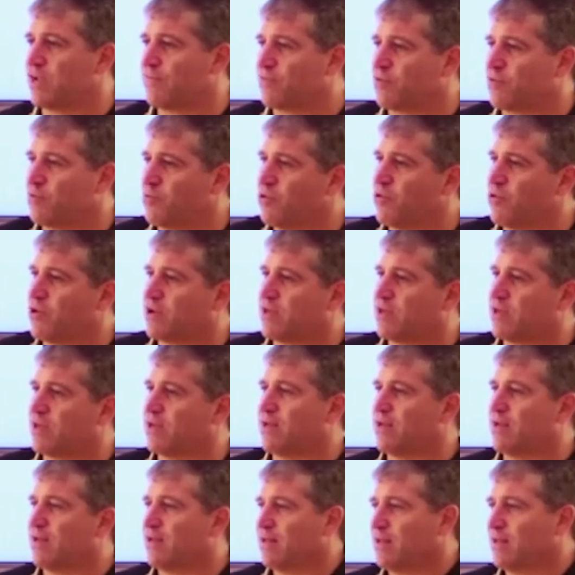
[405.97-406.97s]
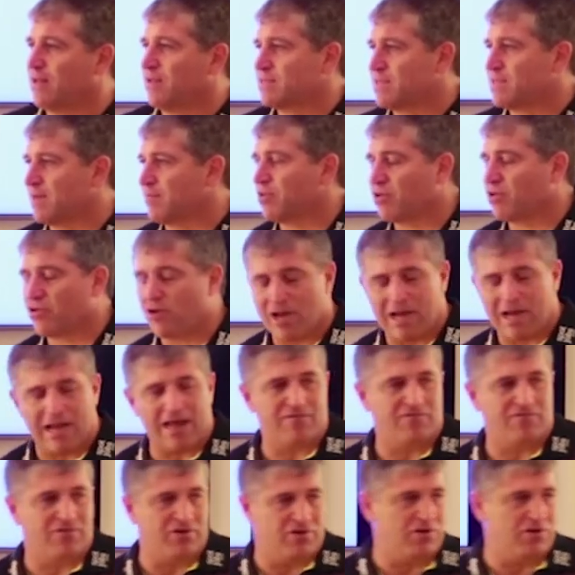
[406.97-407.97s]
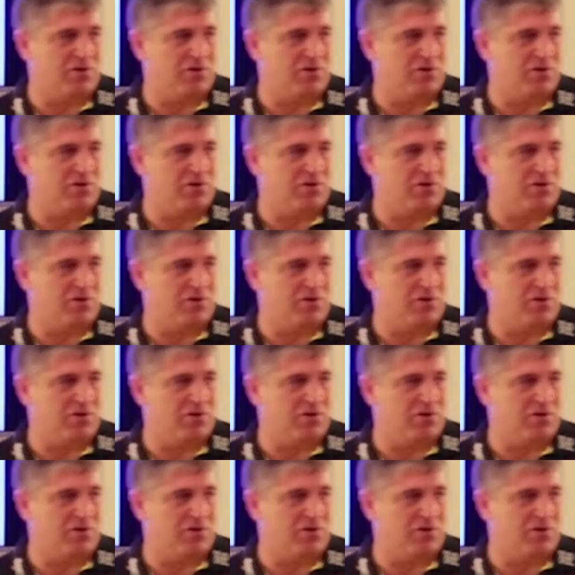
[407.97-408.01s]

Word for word: enough to work in a, something that I love to